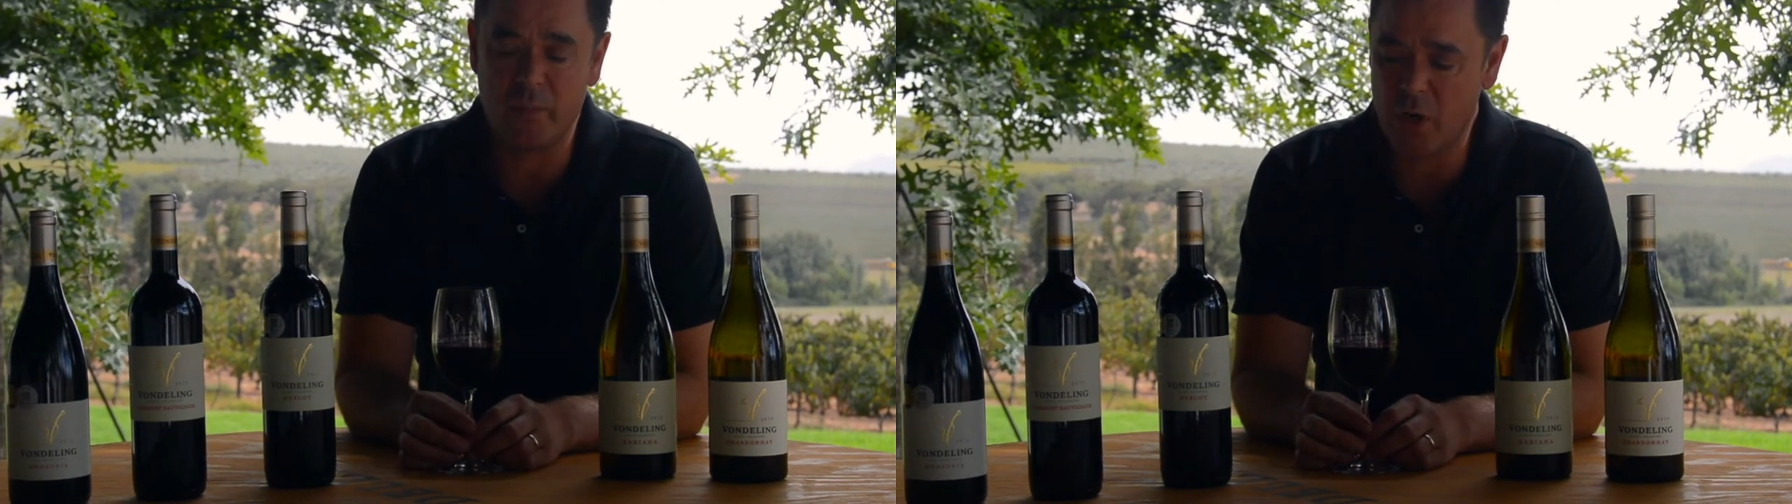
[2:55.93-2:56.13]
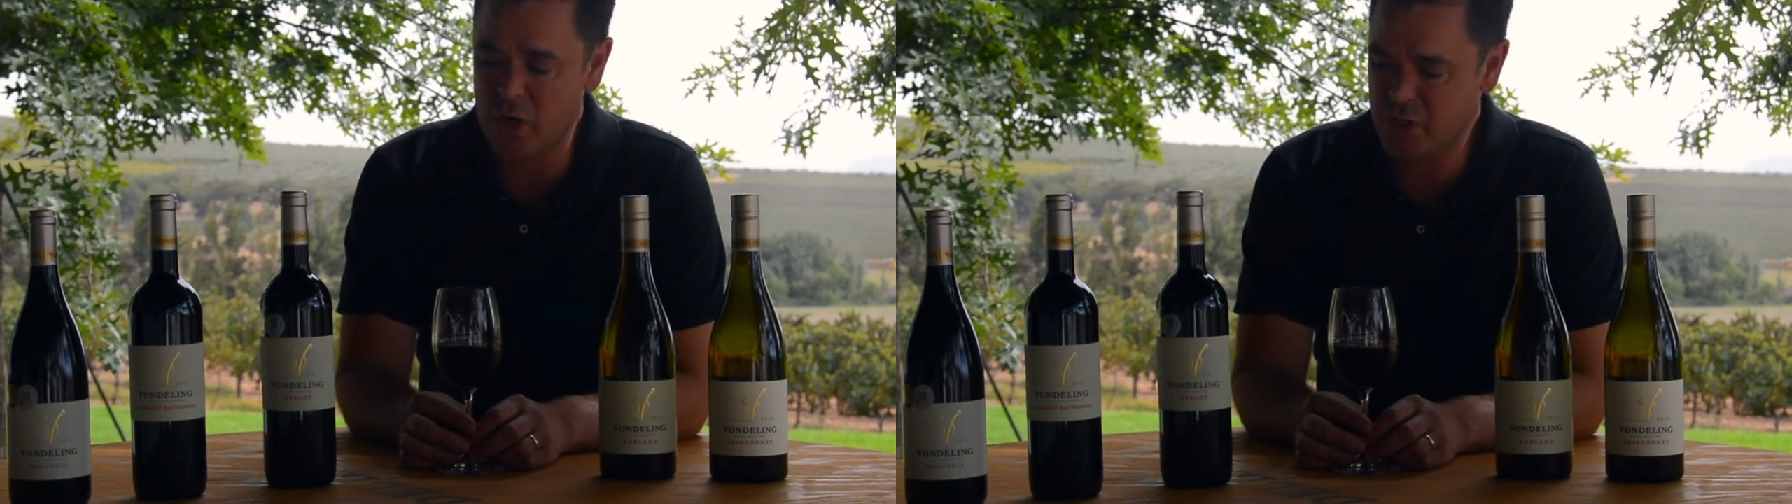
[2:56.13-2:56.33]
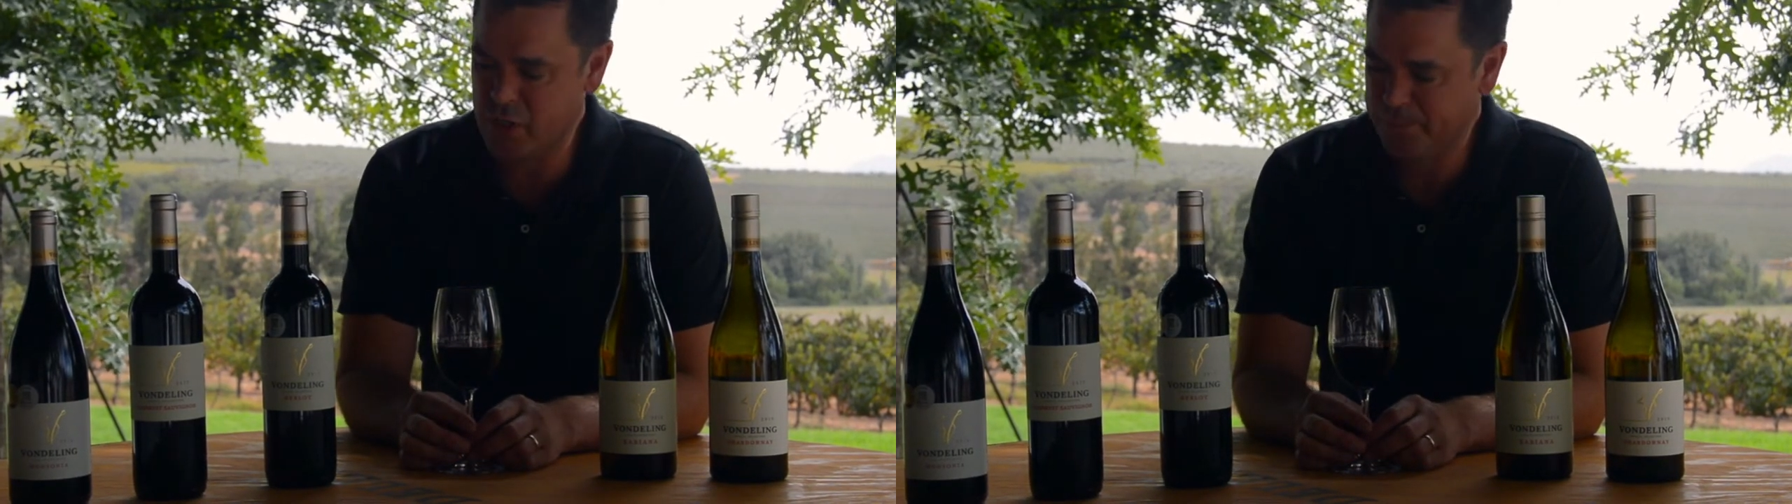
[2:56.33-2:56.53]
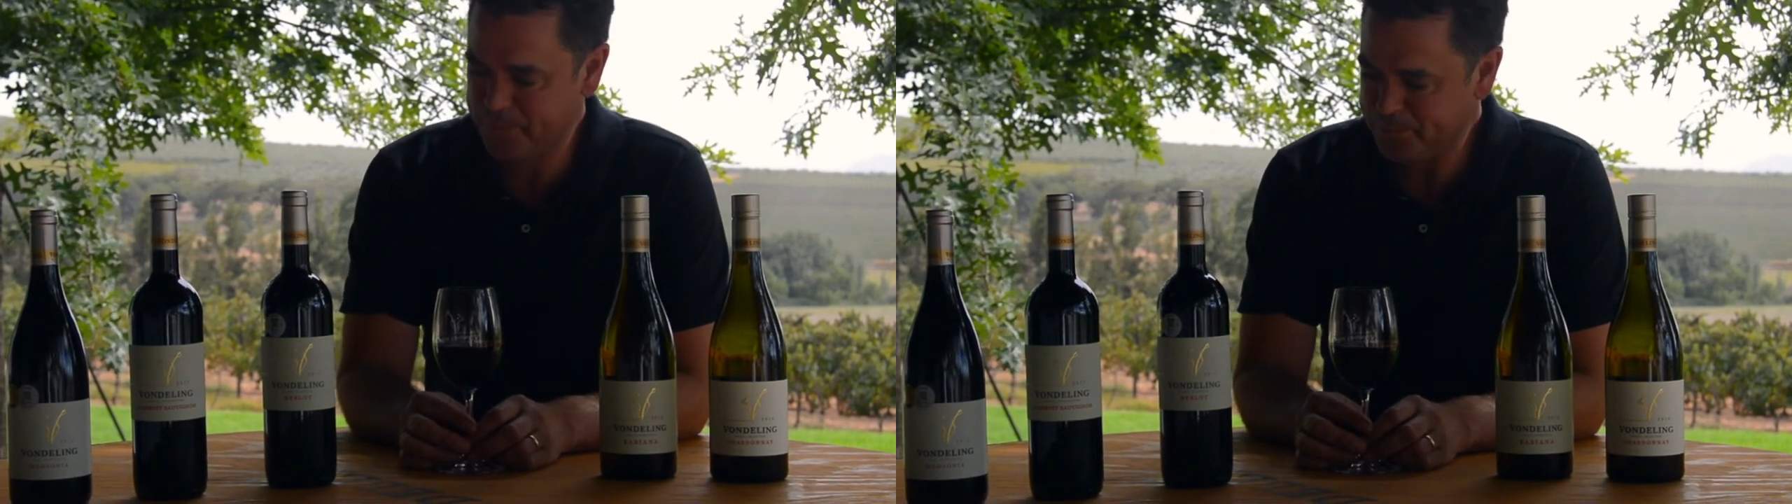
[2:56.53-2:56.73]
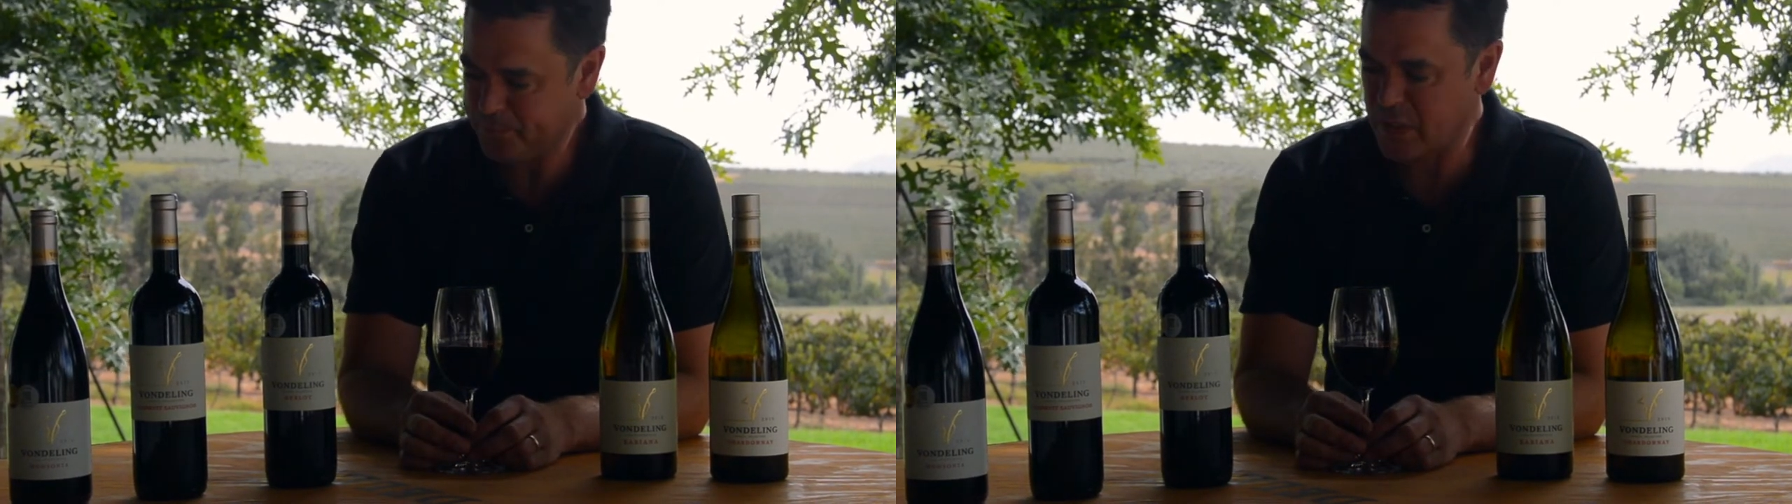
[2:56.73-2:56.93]
March
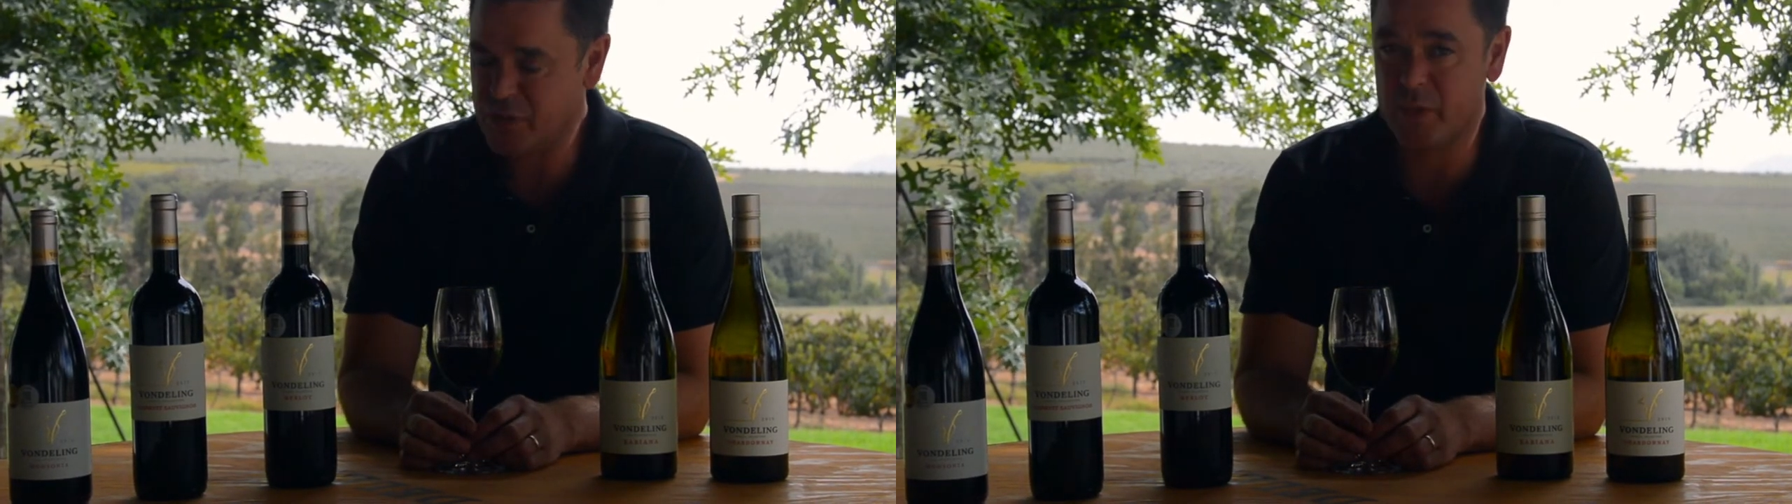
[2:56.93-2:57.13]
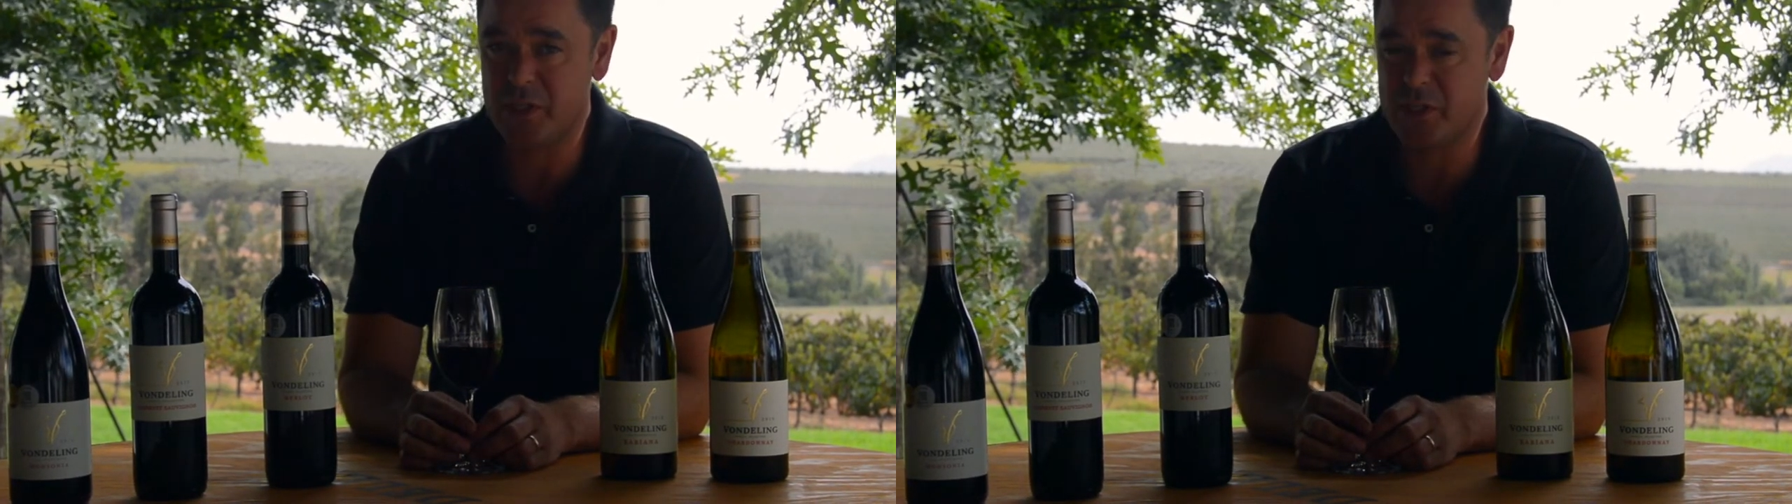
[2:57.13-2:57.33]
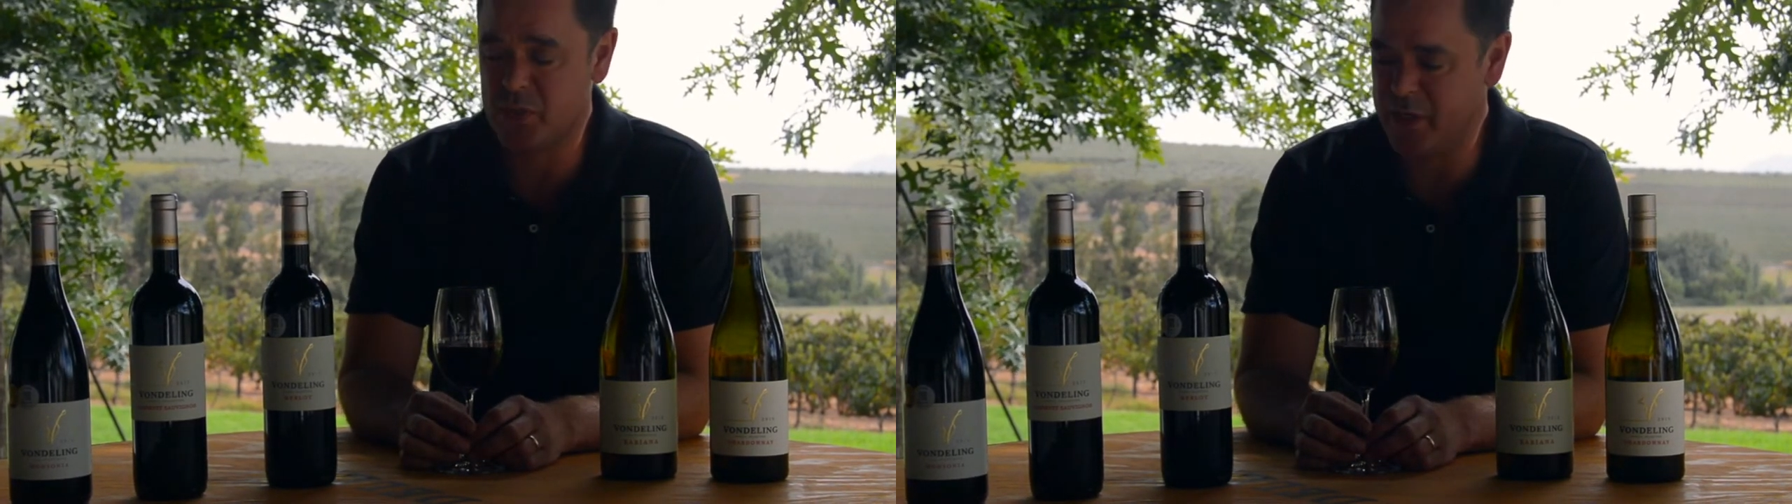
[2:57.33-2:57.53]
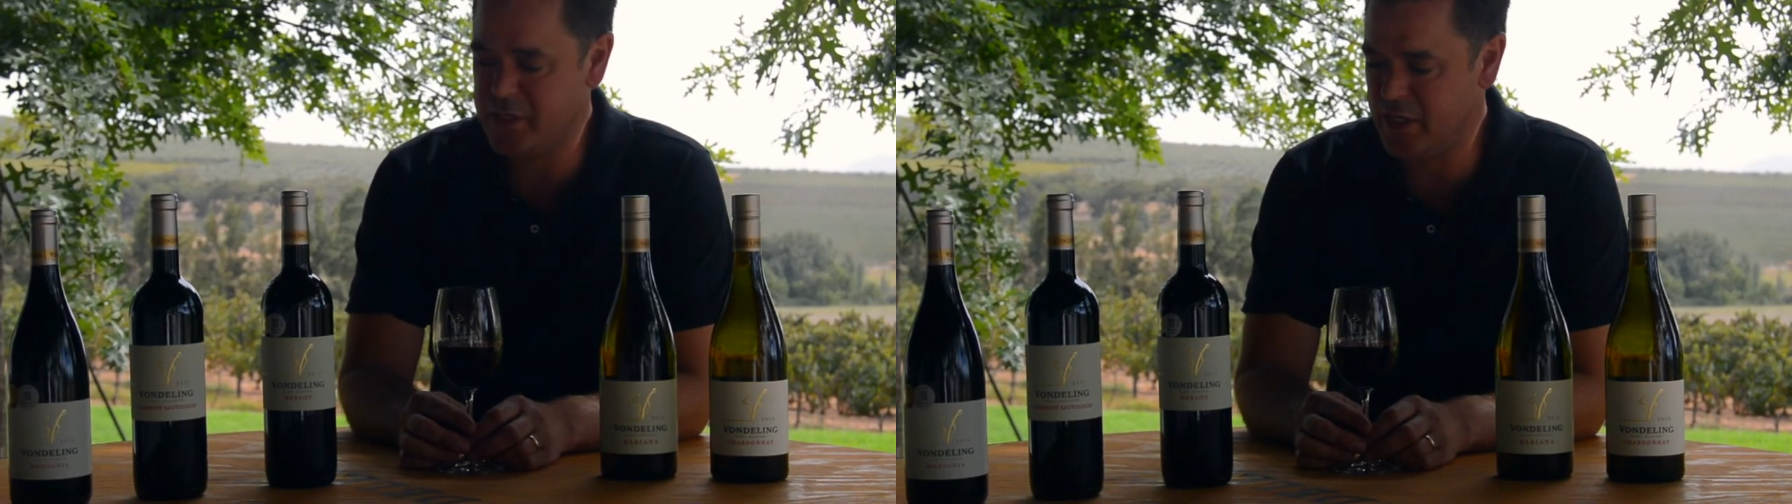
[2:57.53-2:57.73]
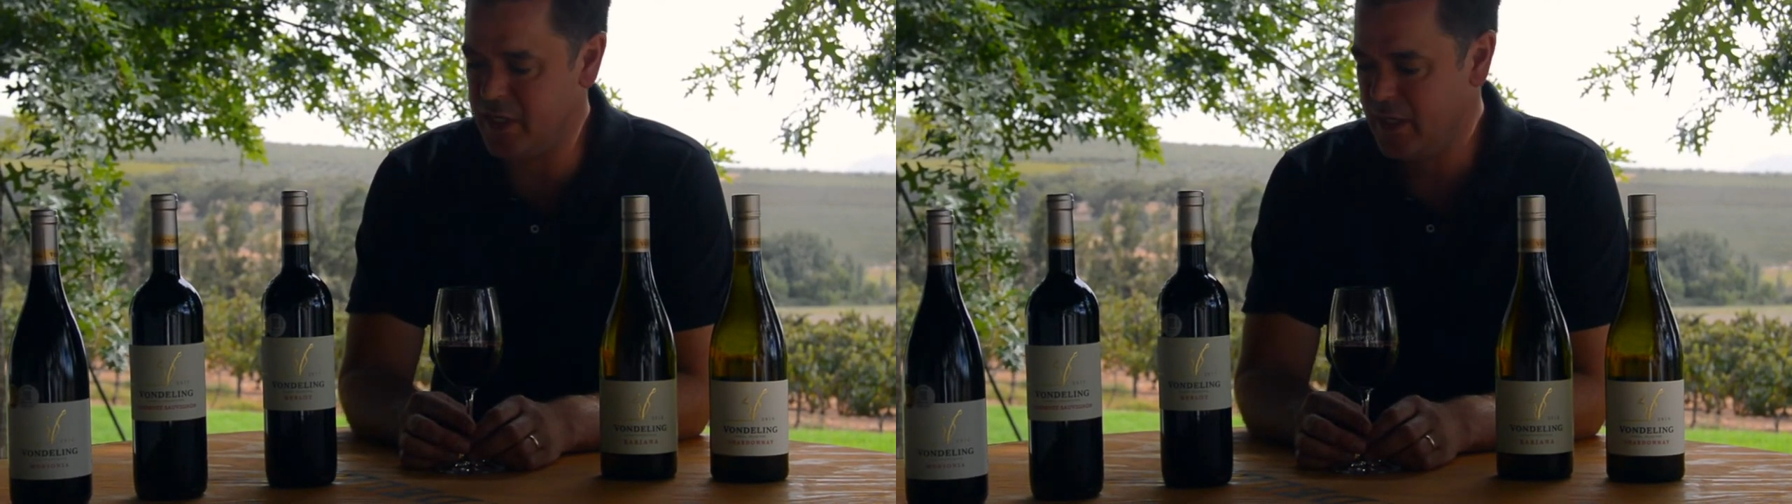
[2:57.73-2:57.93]

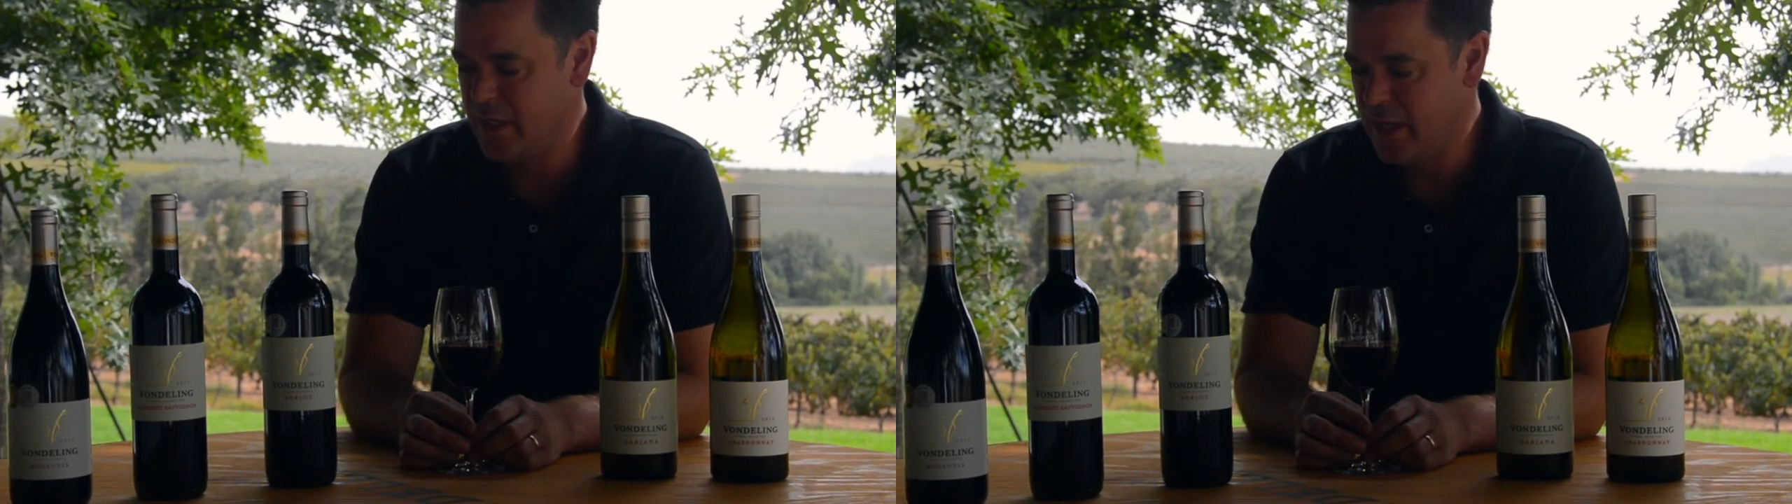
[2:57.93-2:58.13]
2020,